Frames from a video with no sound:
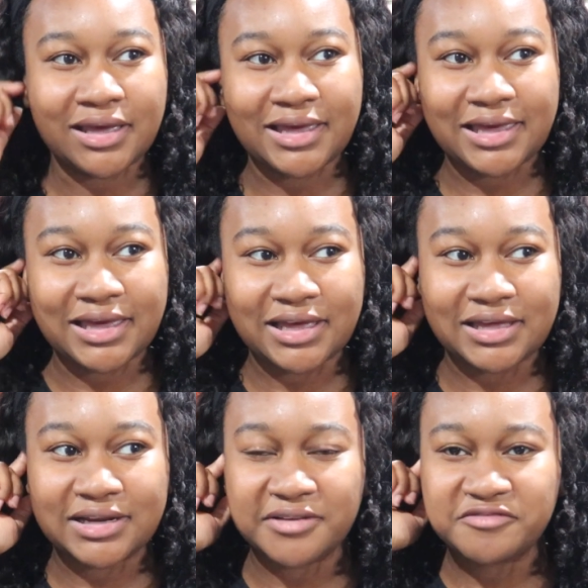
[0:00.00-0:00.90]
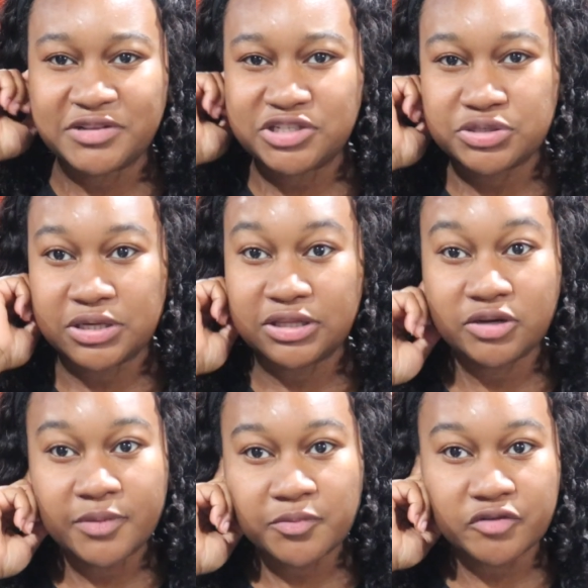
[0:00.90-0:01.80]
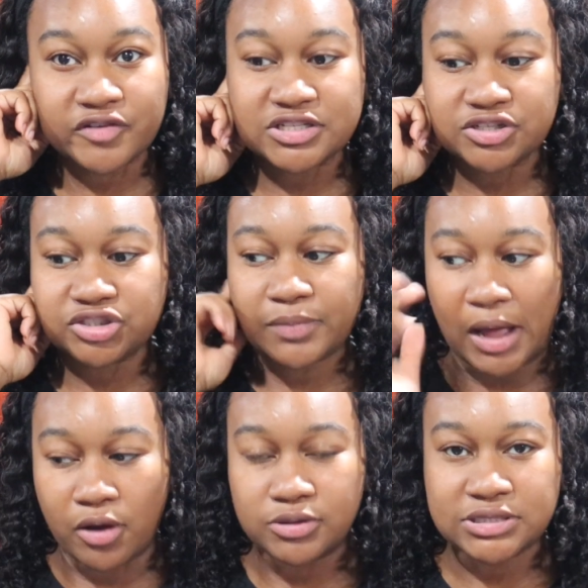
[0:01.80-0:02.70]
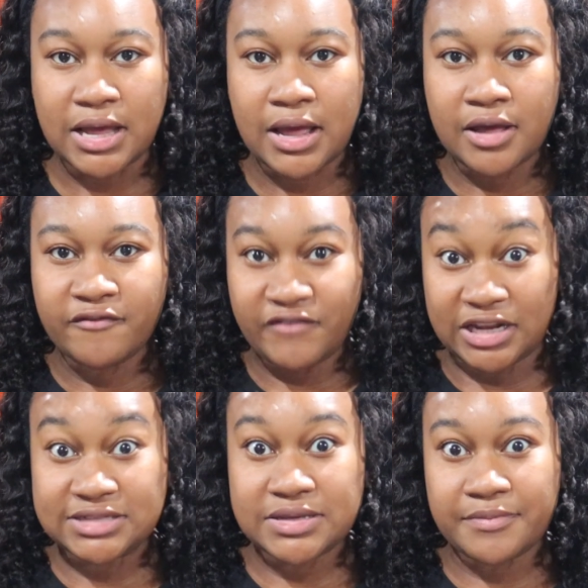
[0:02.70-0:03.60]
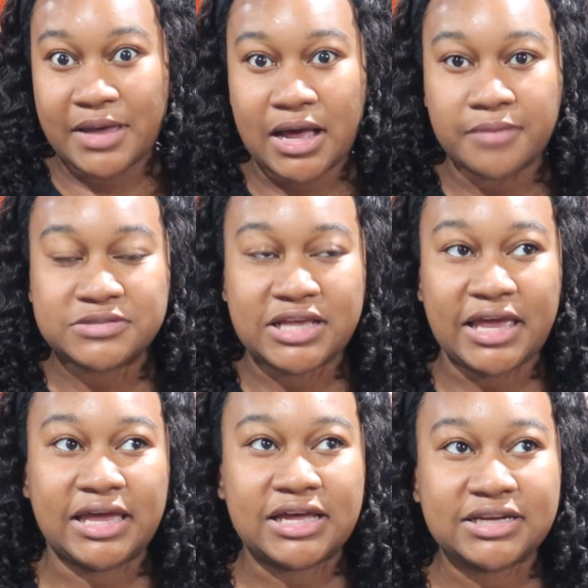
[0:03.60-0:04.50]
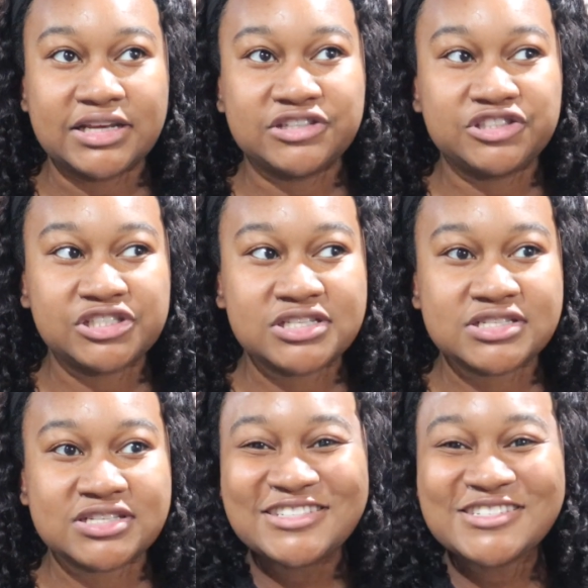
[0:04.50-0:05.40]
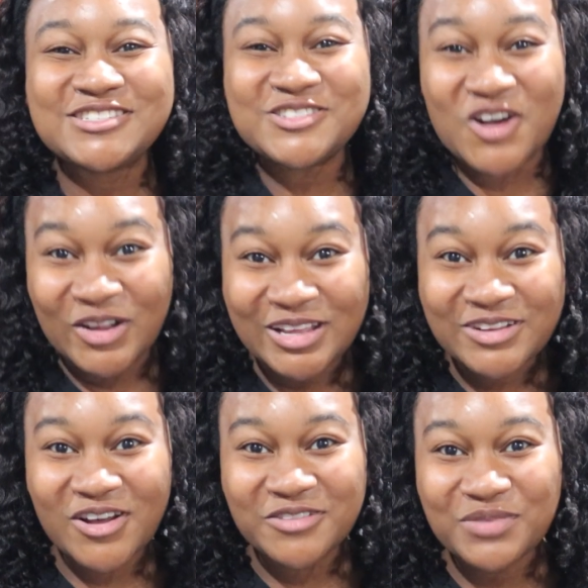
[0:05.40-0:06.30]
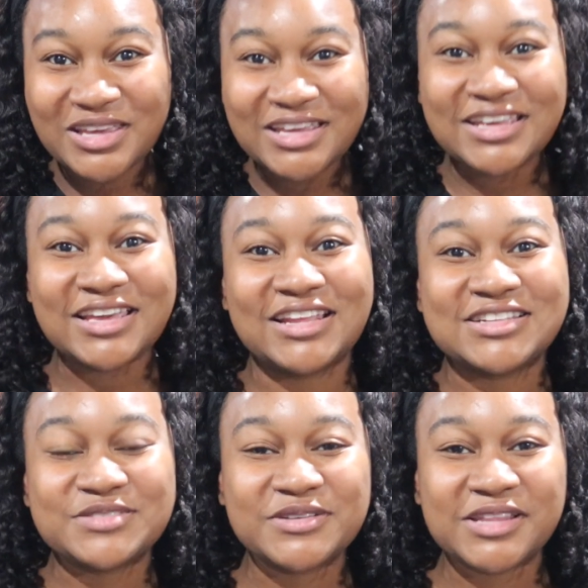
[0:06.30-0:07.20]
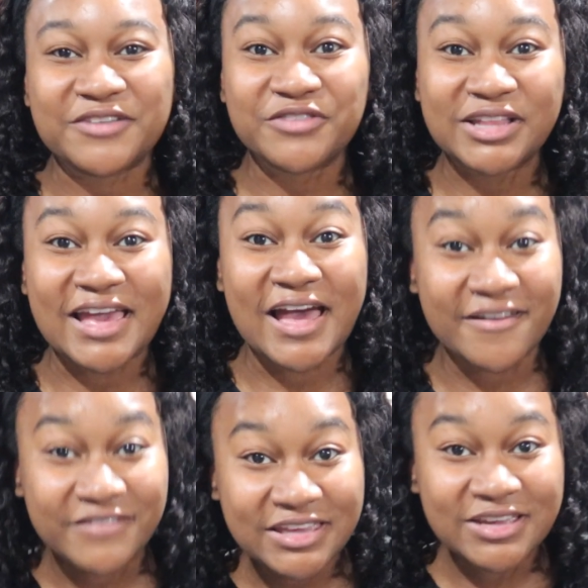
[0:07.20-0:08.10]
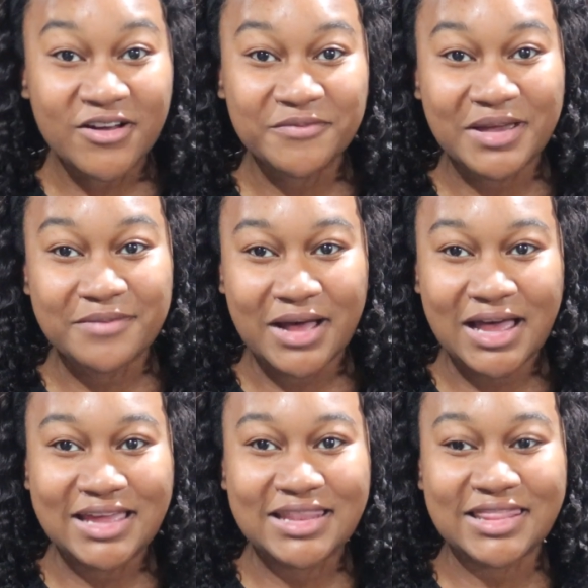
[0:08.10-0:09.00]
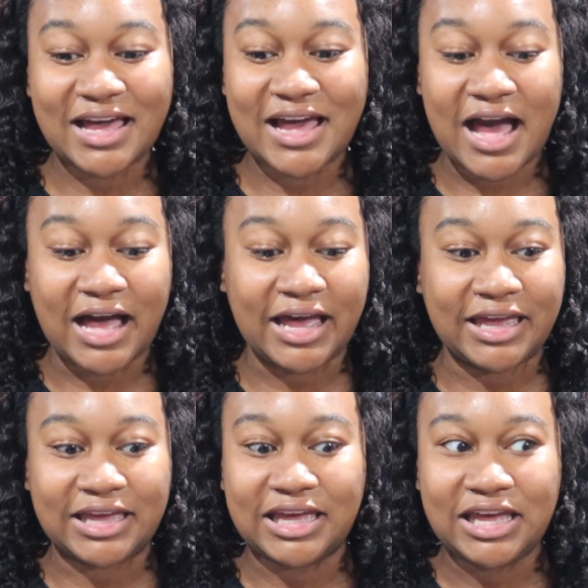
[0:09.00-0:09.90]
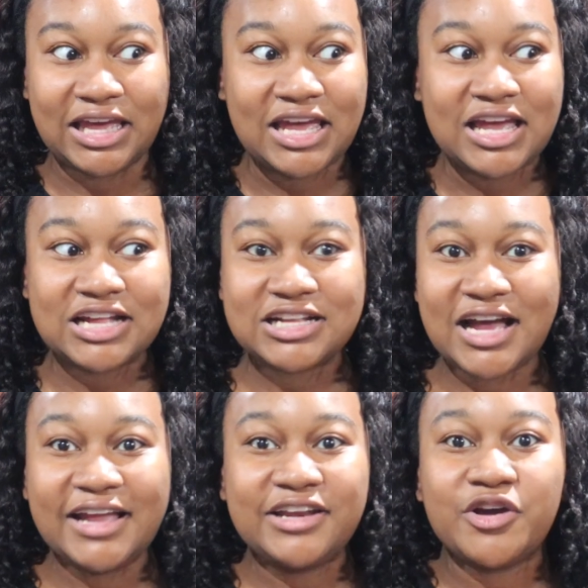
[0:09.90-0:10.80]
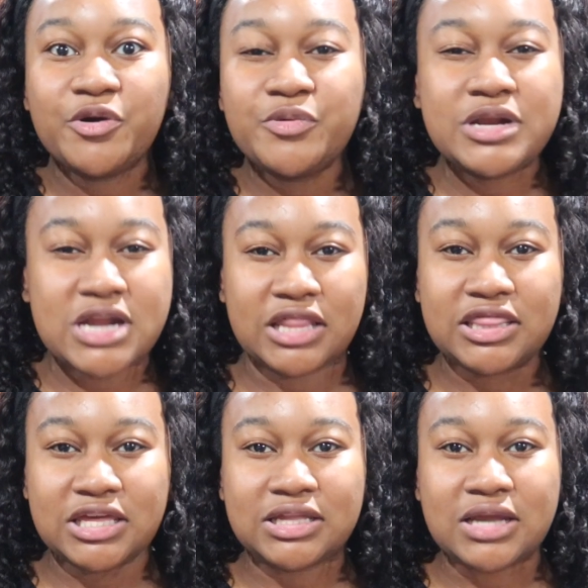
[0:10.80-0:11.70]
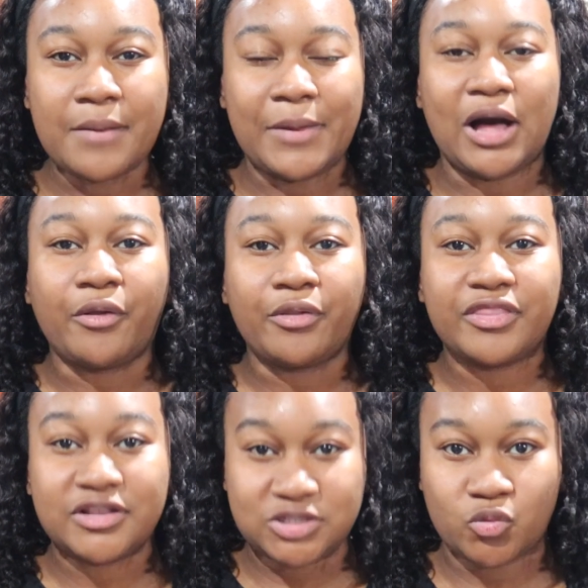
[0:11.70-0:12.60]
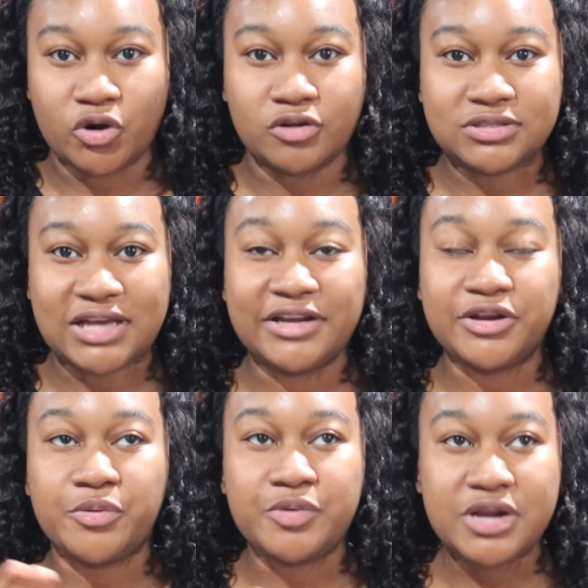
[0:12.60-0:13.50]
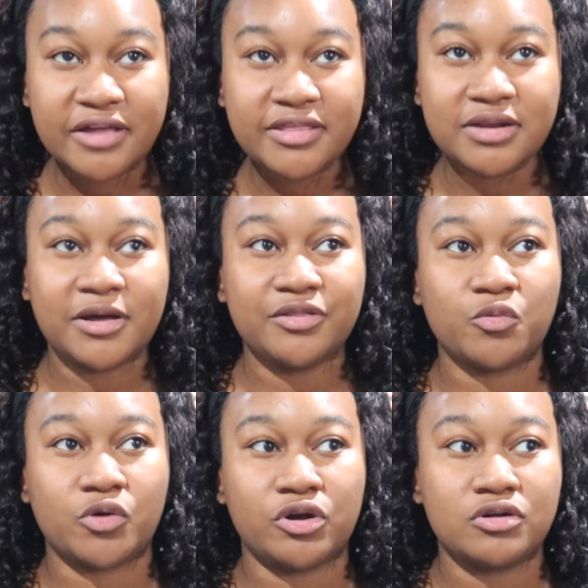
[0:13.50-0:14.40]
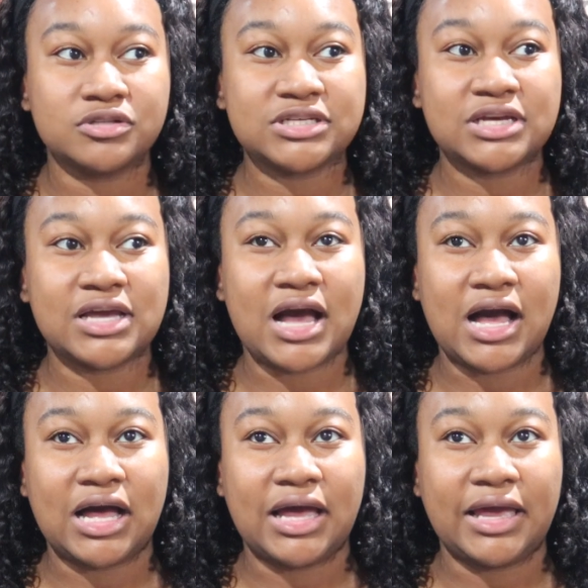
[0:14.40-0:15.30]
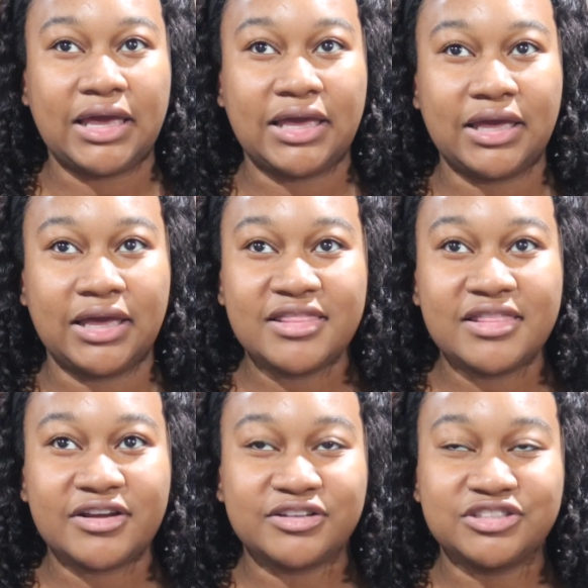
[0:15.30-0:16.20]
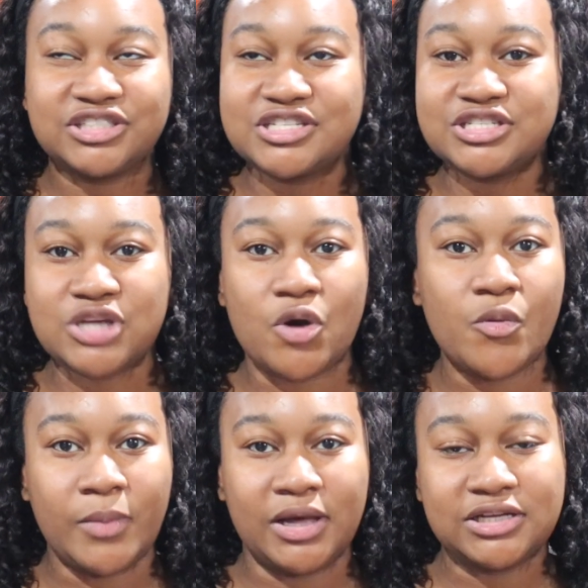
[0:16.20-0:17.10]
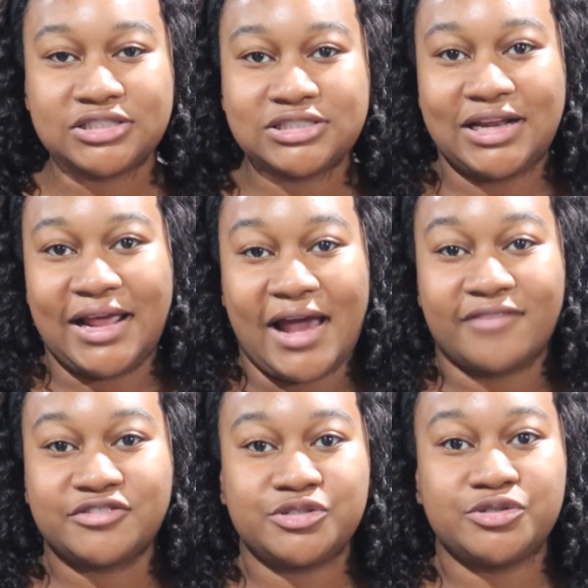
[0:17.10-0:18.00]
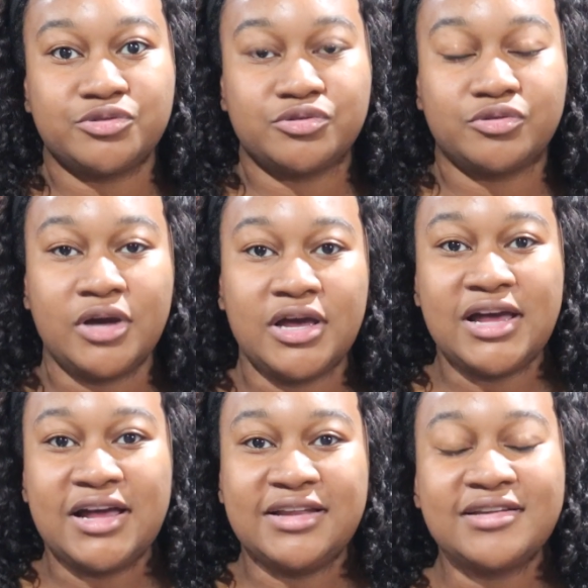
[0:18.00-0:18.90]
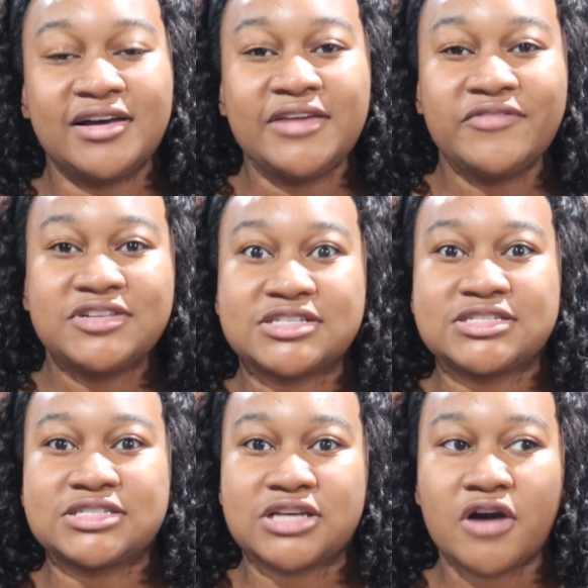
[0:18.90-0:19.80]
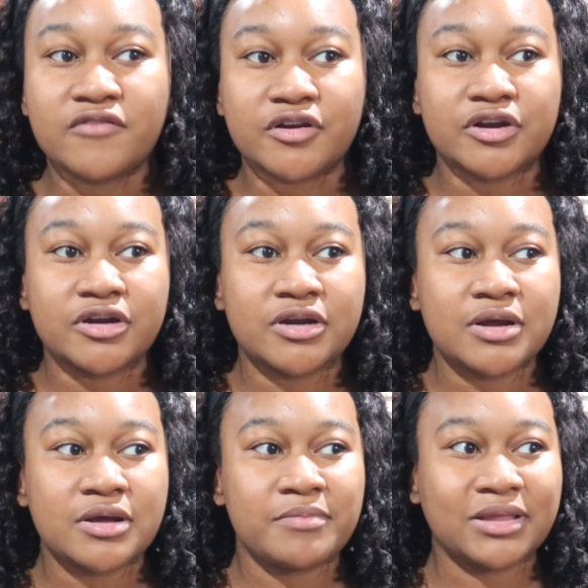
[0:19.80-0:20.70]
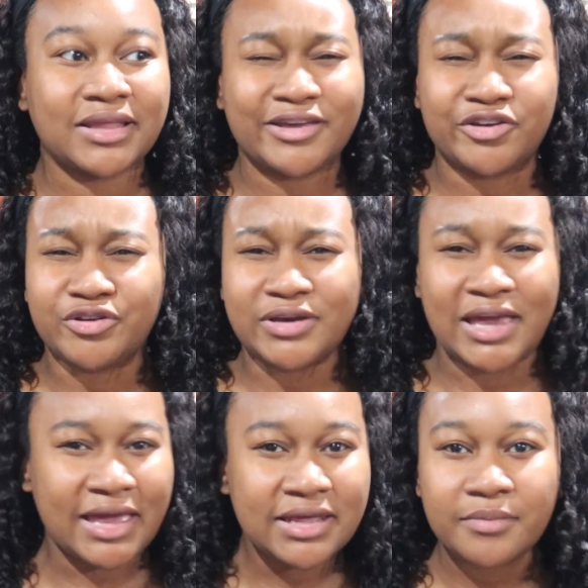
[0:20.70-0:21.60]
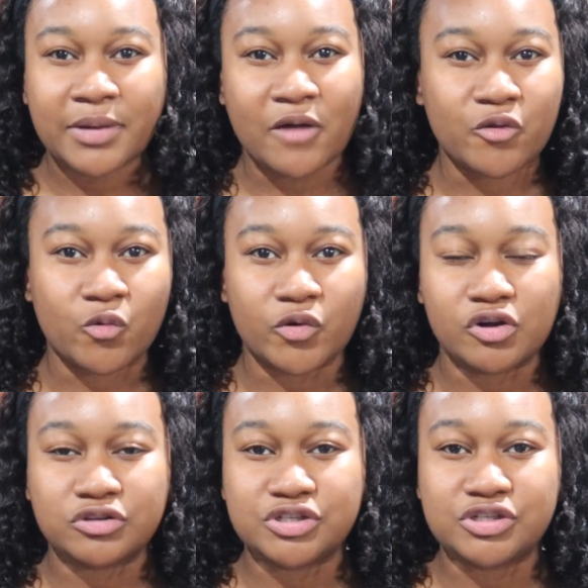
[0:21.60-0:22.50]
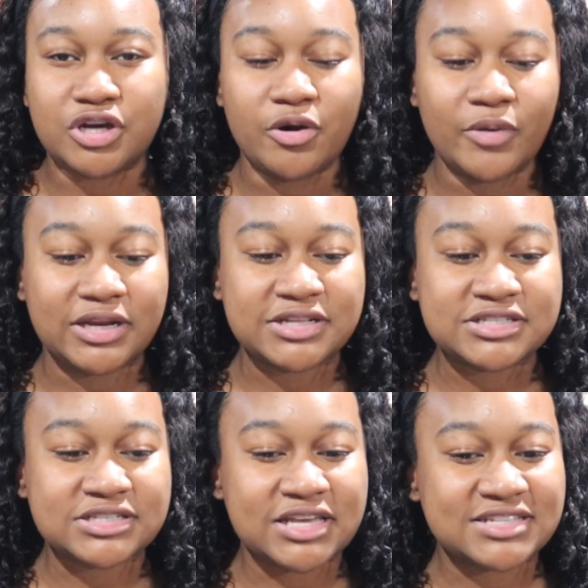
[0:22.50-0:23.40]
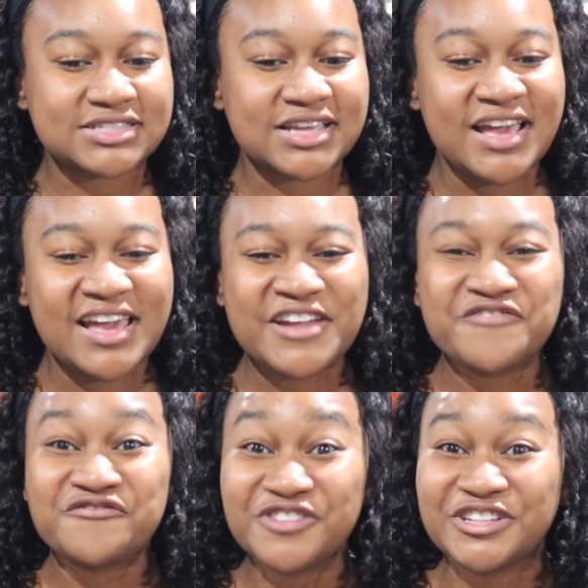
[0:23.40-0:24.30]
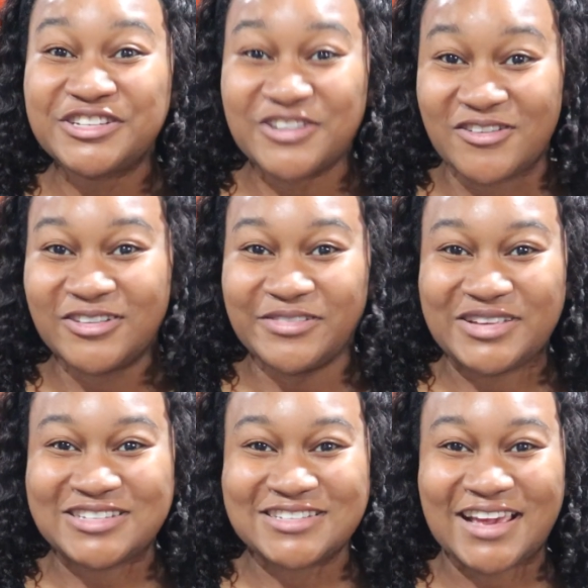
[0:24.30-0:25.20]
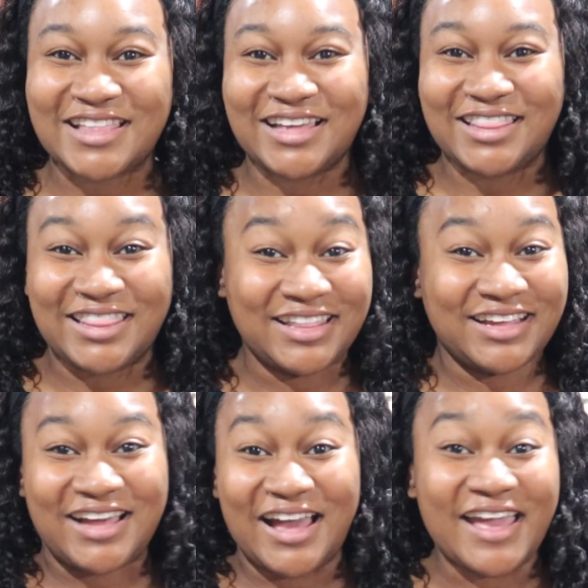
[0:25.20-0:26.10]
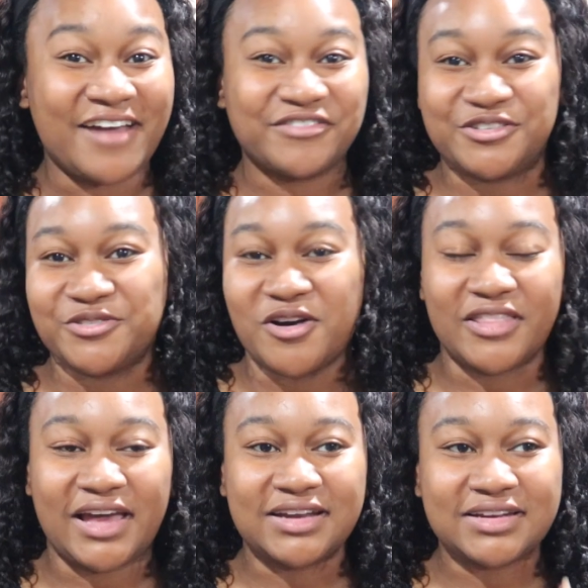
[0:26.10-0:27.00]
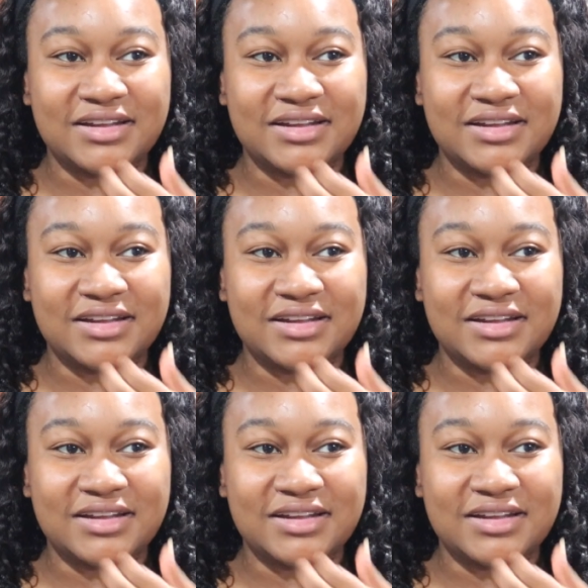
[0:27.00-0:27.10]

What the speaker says: and I've been doing a little bit more research about fantasy maps, and it's just dawning on me, and it's been like really heavy on my mind that I know nothing about this world. I know nothing about the world. There's just so much that I have to not even discover, but like create about the world, you know. And it really dawned on me today that I have to do all that.